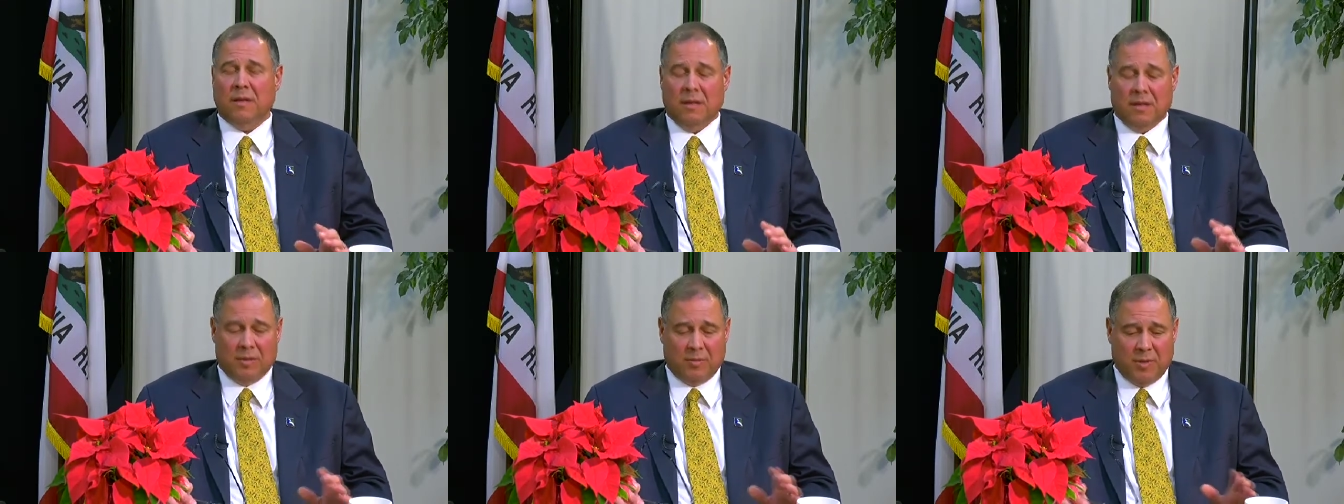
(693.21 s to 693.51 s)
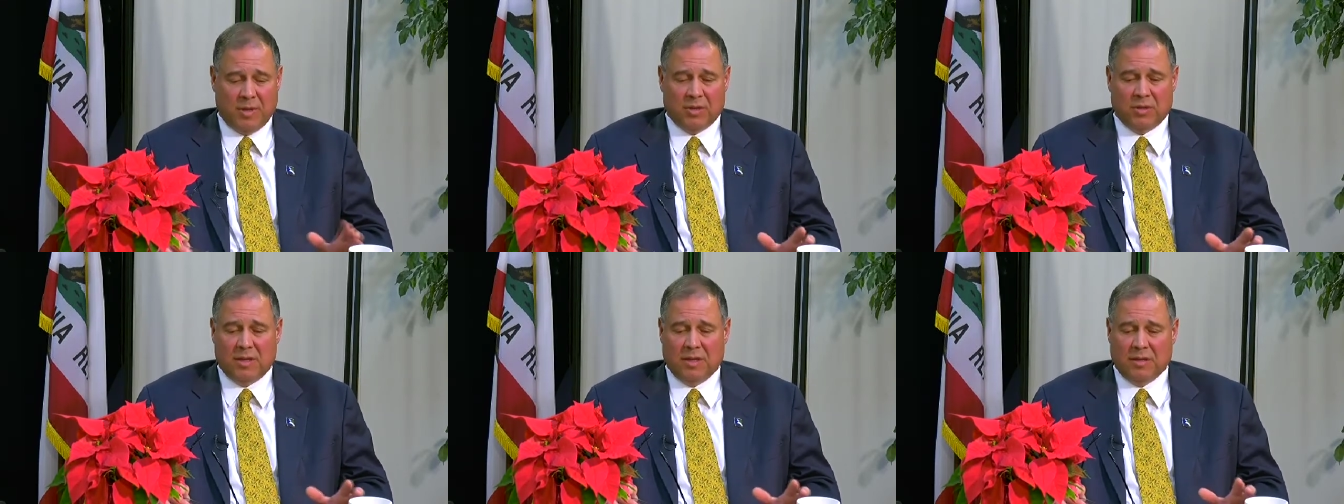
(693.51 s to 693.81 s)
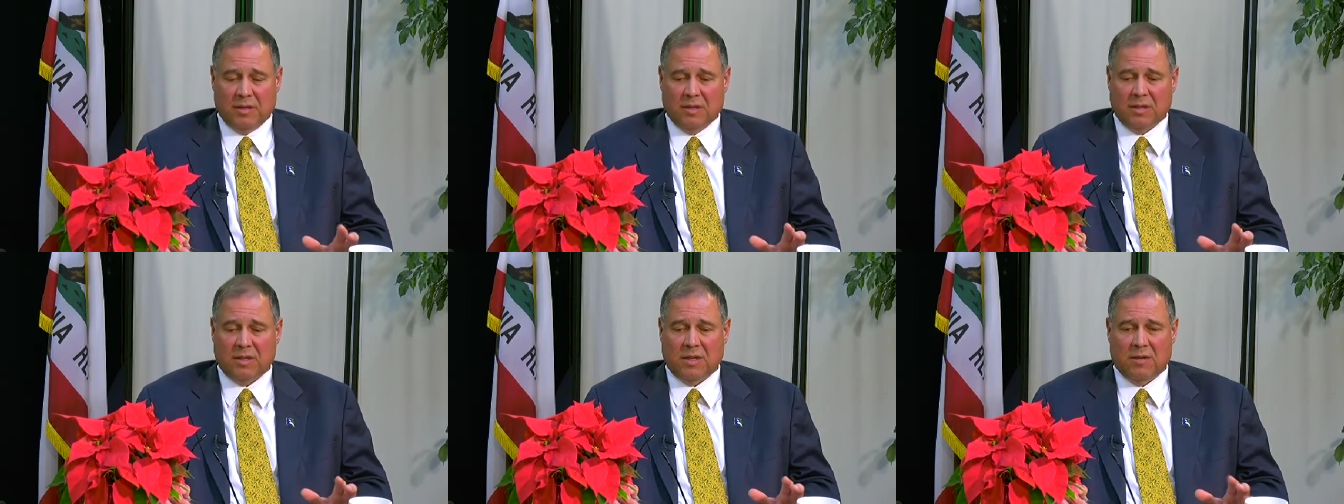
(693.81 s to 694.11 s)
especially
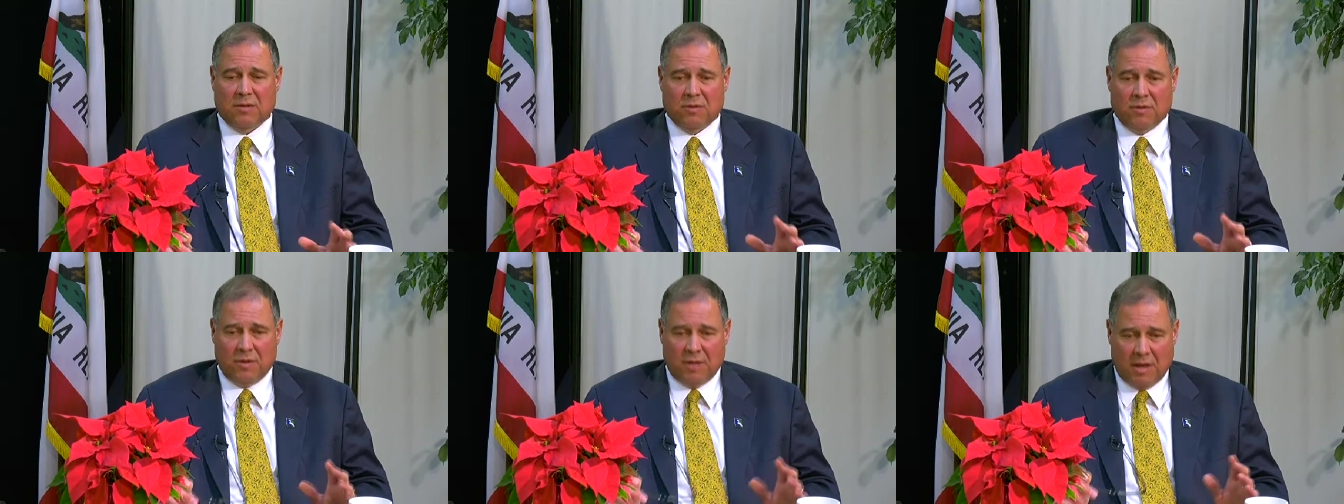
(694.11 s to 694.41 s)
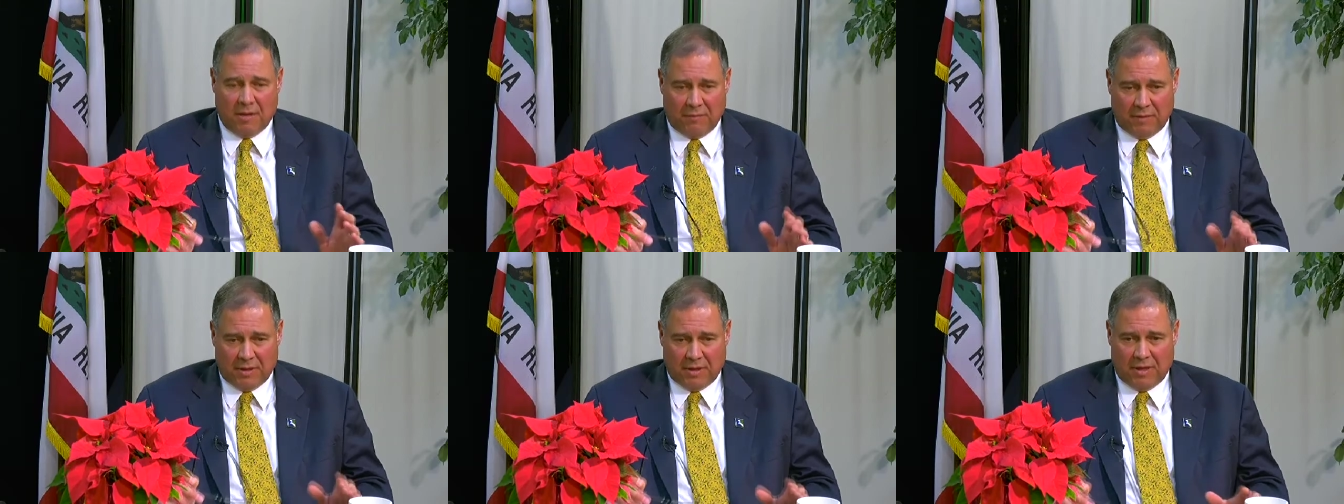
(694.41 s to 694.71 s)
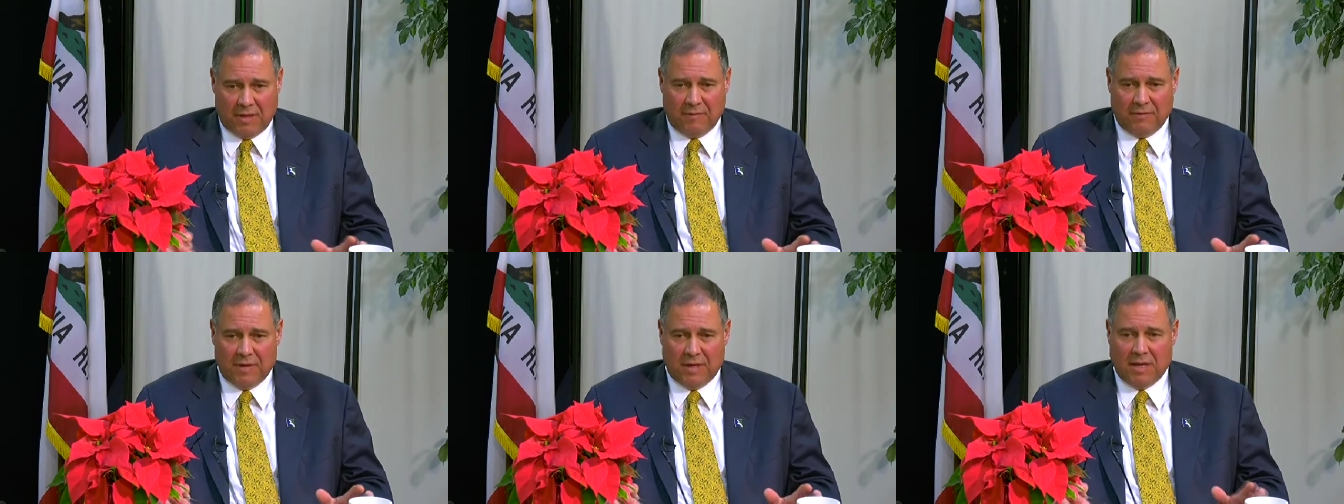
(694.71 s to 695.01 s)
at the senior level
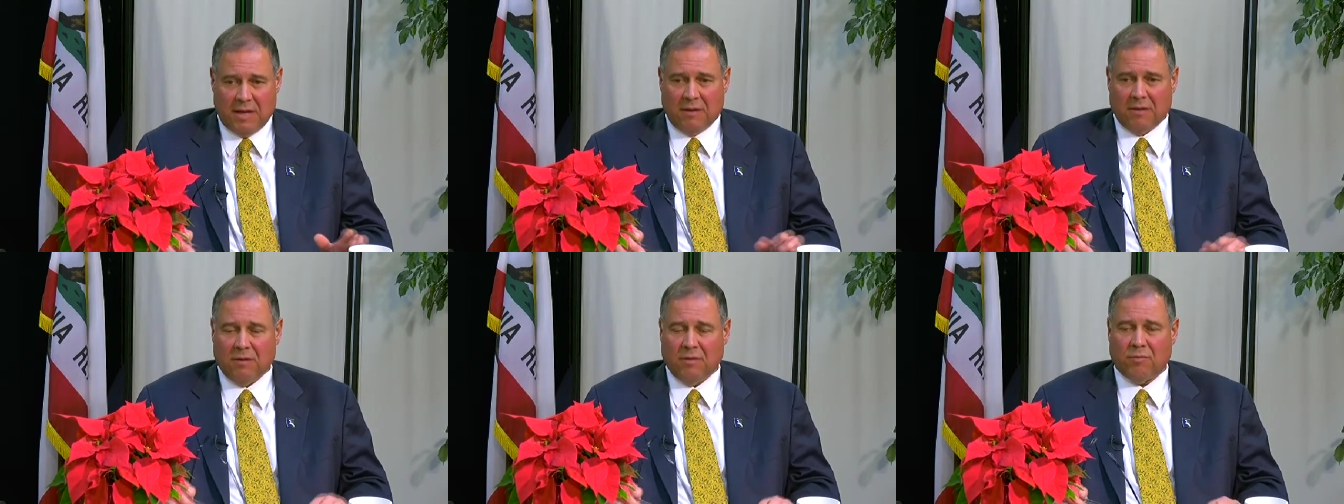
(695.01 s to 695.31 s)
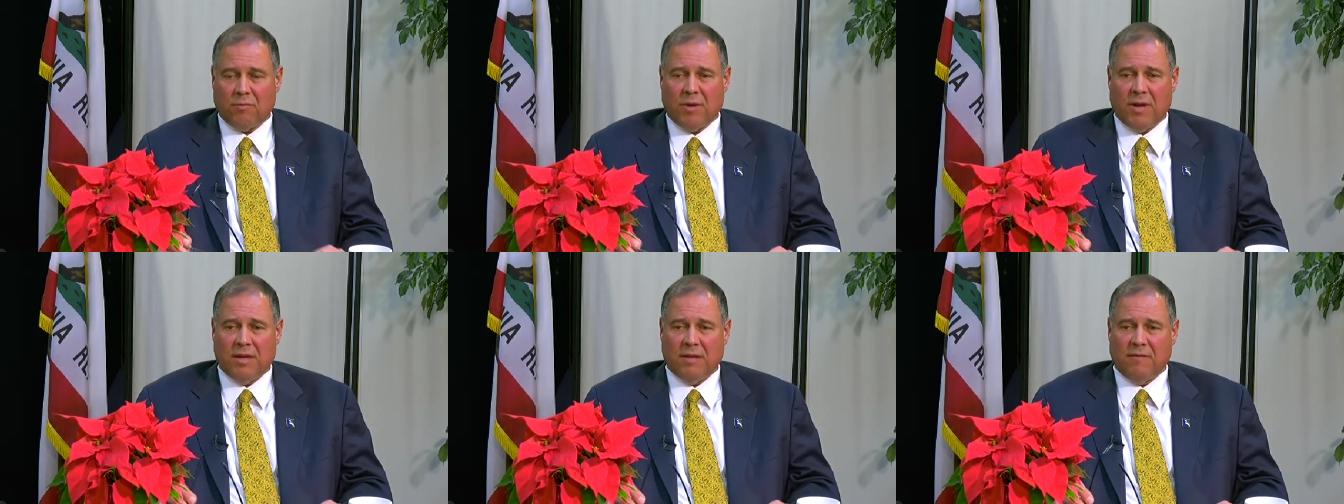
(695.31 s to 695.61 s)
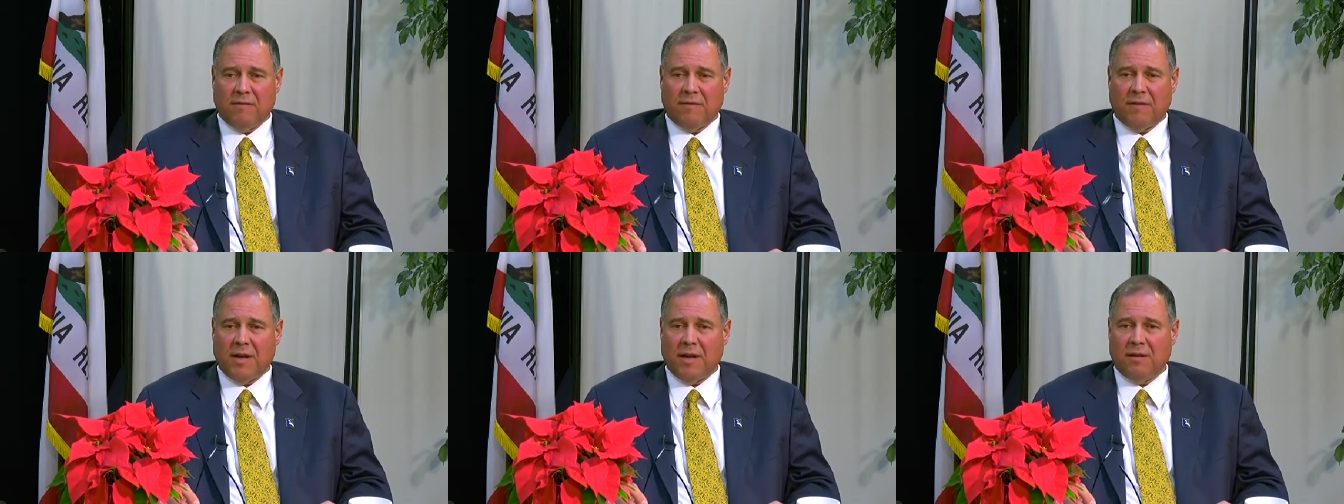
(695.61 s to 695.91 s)
and even down to the rank
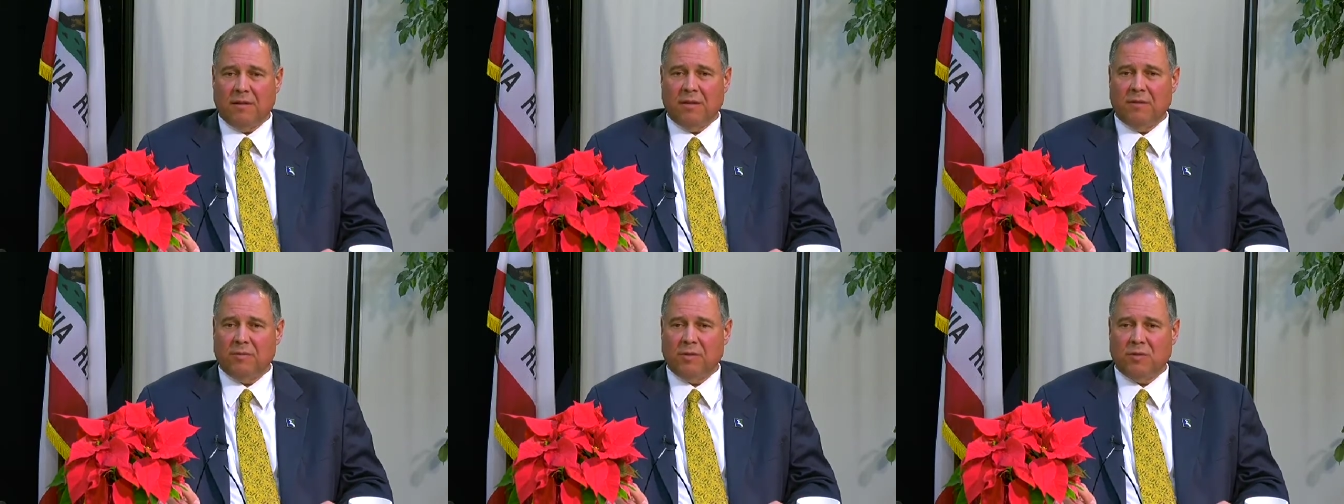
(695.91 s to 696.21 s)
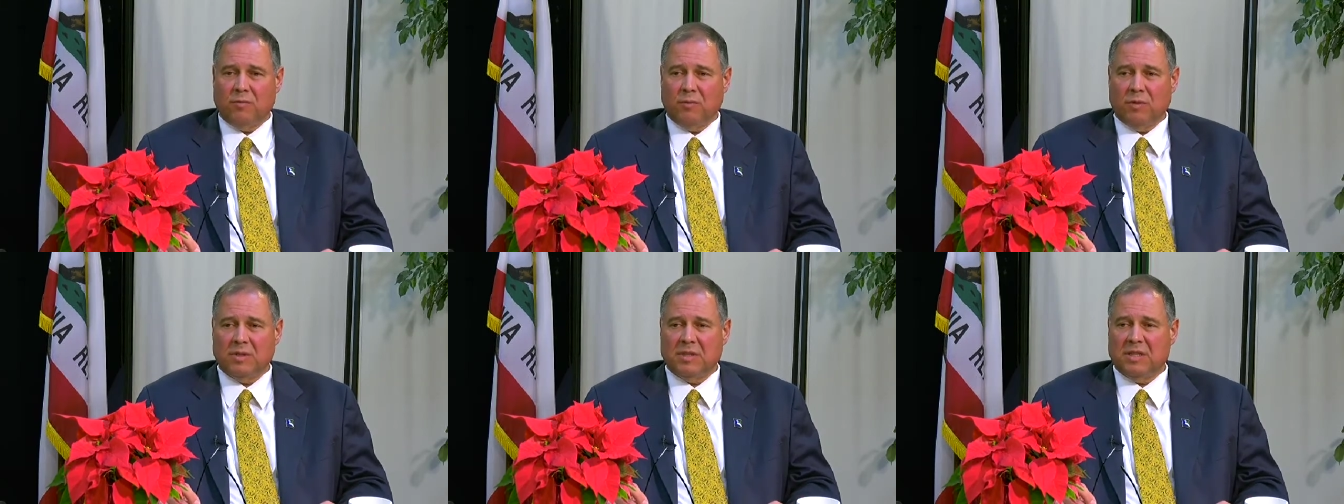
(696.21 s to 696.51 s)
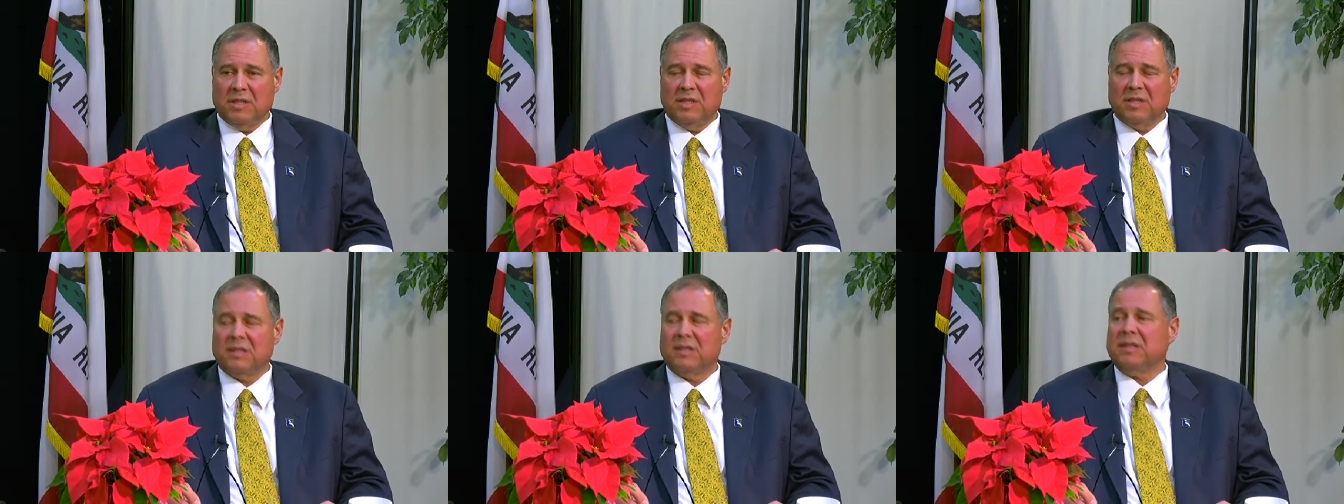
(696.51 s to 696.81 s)
and file levels,
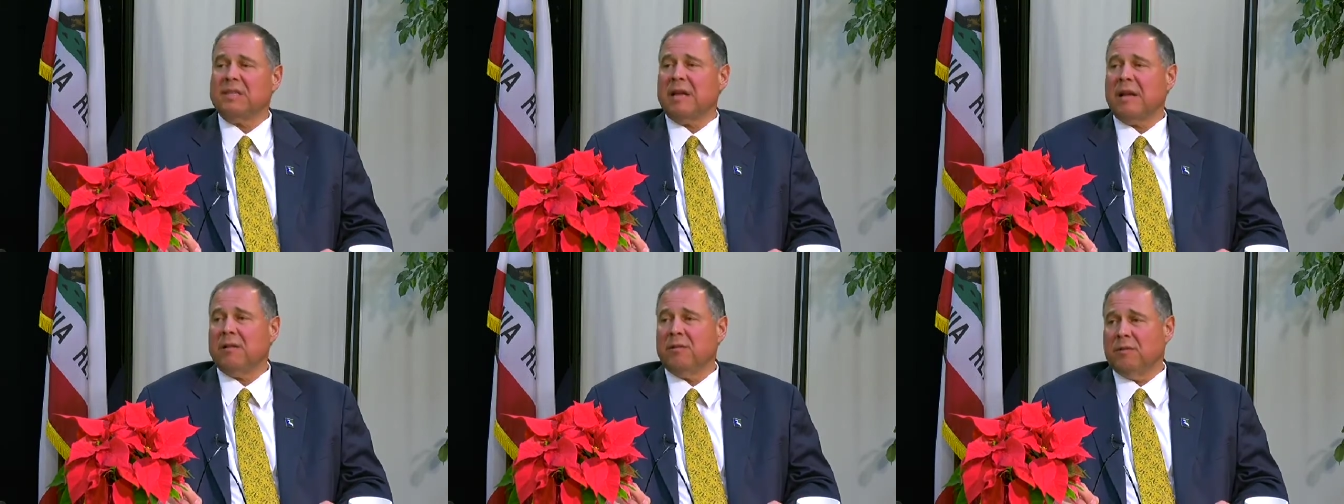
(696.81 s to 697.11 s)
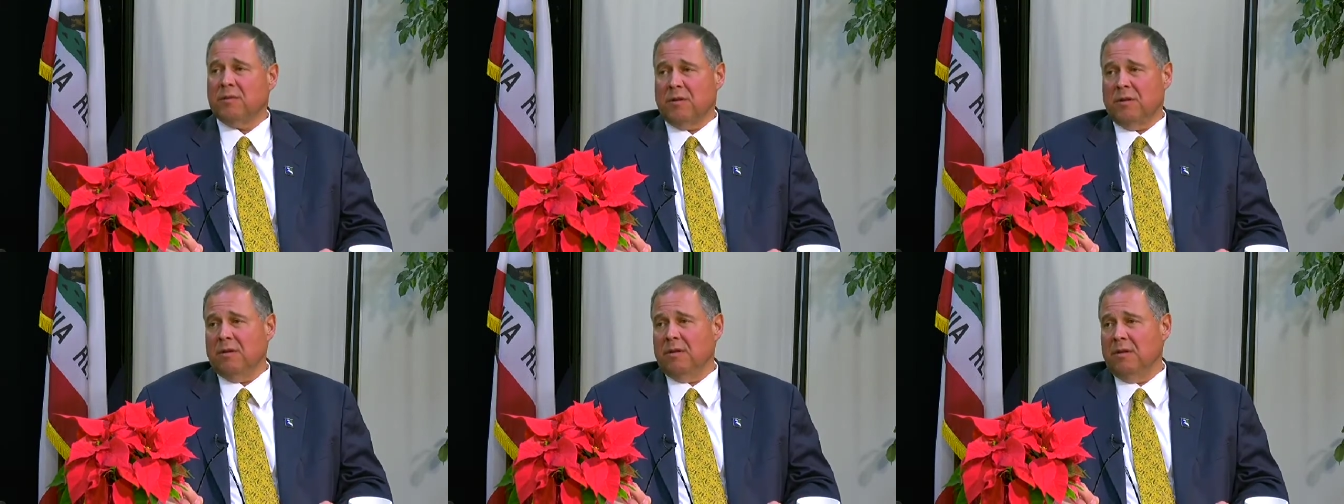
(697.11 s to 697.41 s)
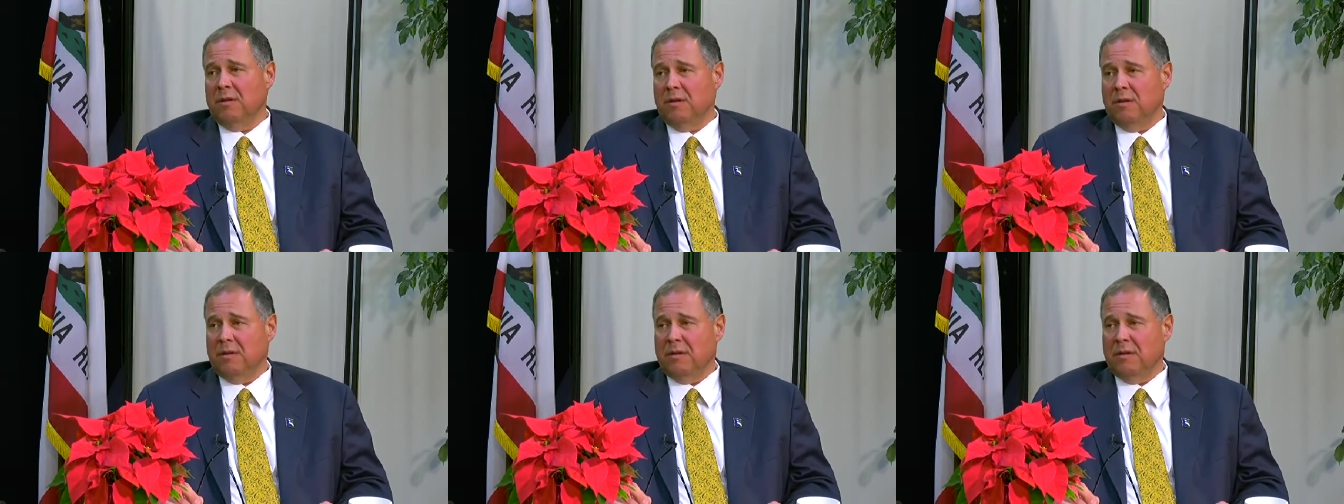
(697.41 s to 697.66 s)
was stellar.